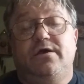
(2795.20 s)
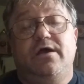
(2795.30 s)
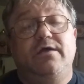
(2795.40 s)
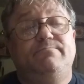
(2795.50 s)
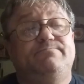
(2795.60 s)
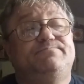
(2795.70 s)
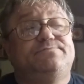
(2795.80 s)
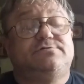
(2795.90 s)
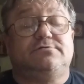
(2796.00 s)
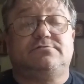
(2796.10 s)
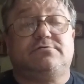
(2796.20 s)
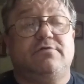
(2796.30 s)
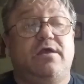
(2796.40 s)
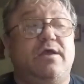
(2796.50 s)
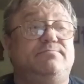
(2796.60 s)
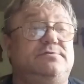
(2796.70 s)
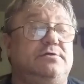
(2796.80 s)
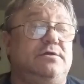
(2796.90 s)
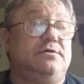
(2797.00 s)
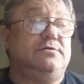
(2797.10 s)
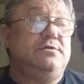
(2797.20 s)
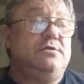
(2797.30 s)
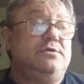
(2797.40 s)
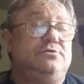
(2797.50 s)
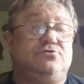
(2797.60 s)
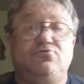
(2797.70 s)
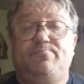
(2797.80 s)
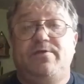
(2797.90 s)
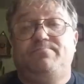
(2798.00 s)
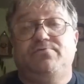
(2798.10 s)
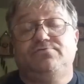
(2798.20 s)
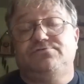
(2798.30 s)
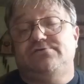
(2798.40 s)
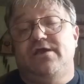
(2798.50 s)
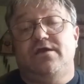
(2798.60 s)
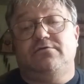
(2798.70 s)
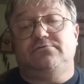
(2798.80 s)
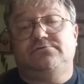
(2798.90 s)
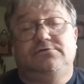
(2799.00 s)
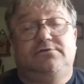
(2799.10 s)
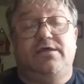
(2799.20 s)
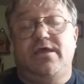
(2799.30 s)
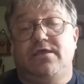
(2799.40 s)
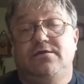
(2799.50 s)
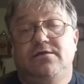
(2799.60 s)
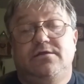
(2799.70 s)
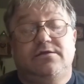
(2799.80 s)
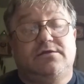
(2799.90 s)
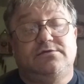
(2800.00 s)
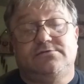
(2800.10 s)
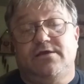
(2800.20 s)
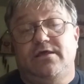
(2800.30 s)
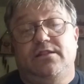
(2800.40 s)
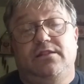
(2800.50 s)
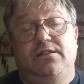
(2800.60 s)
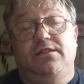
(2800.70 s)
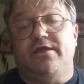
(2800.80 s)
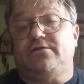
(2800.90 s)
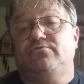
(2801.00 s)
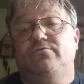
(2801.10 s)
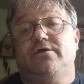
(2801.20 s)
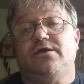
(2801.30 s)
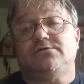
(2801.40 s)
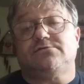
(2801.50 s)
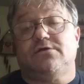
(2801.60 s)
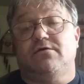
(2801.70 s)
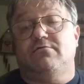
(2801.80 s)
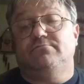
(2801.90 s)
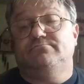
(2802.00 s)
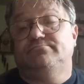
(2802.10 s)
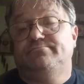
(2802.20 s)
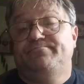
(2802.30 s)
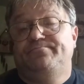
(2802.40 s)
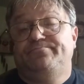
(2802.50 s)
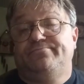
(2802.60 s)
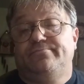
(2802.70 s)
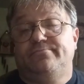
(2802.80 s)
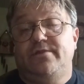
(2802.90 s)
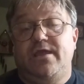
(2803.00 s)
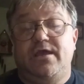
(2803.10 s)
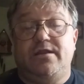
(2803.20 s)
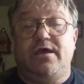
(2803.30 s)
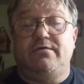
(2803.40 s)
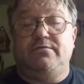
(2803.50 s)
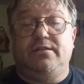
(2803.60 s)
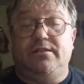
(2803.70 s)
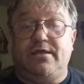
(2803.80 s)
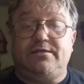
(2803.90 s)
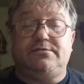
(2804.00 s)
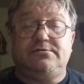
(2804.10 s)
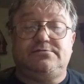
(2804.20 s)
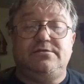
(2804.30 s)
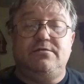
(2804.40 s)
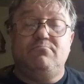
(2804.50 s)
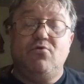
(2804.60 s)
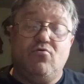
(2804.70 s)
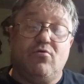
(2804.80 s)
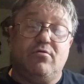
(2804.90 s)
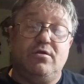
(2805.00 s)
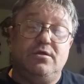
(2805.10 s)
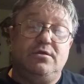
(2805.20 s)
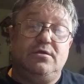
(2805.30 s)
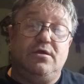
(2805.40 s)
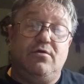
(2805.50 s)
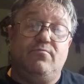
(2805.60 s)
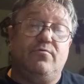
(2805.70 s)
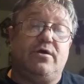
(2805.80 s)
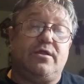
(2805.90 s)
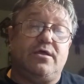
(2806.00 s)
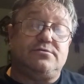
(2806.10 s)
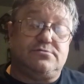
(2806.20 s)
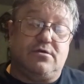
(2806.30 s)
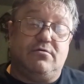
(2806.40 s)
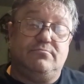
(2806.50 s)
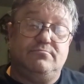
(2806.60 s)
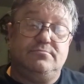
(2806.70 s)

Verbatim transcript: I subscribed to two people's channel today because I liked what I saw. And I would like to see more of what I saw.